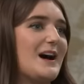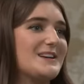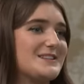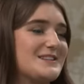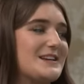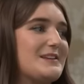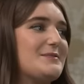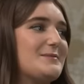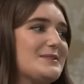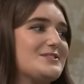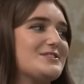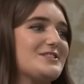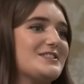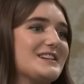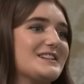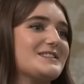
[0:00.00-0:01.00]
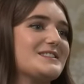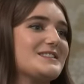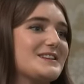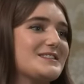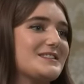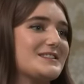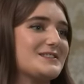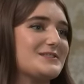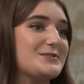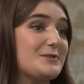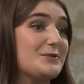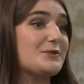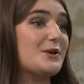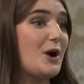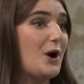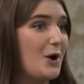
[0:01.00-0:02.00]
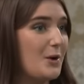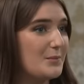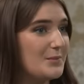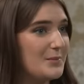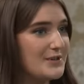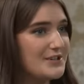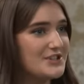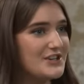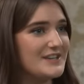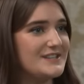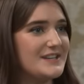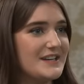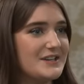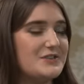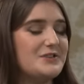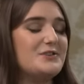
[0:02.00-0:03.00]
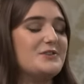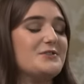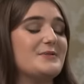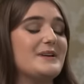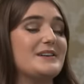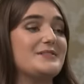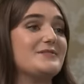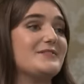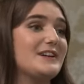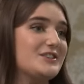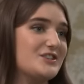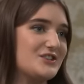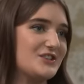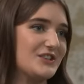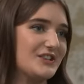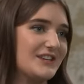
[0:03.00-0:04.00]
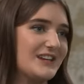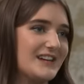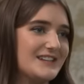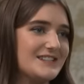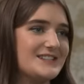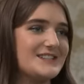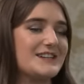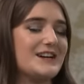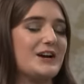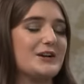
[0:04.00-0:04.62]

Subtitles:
as Sarah mentioned, it's sussex.com, which is a new invention. It's the